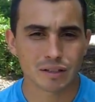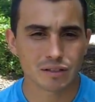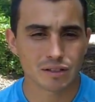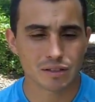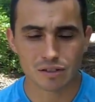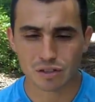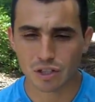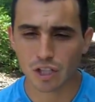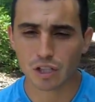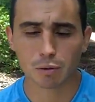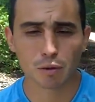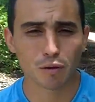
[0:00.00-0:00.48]
This
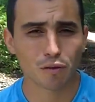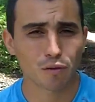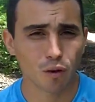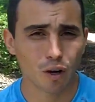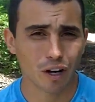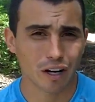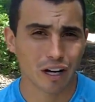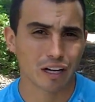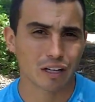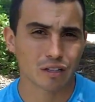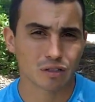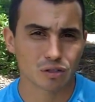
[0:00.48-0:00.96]
is just
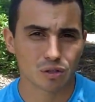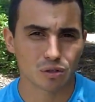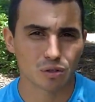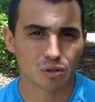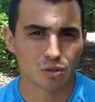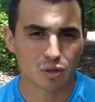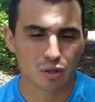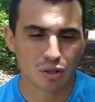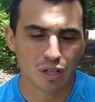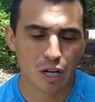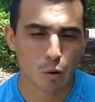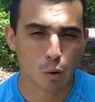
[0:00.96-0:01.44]
before I got
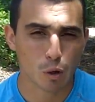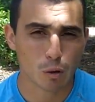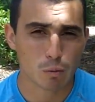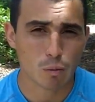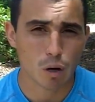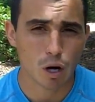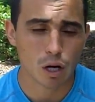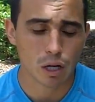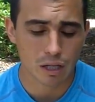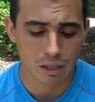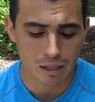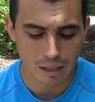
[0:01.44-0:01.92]
introduced to network
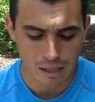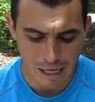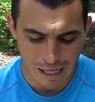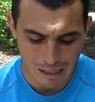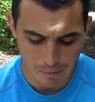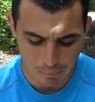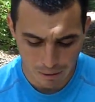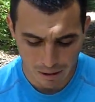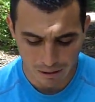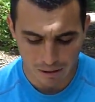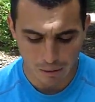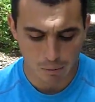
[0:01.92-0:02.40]
marketing. I
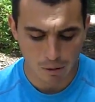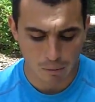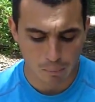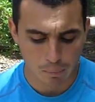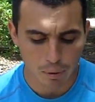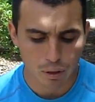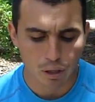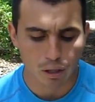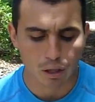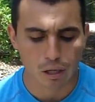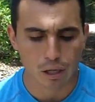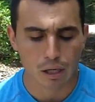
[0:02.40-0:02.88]
had picked up the
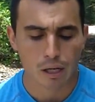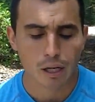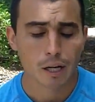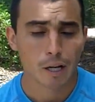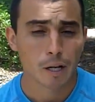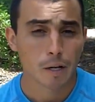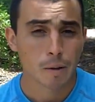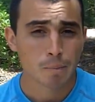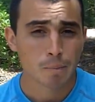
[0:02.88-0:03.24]
book,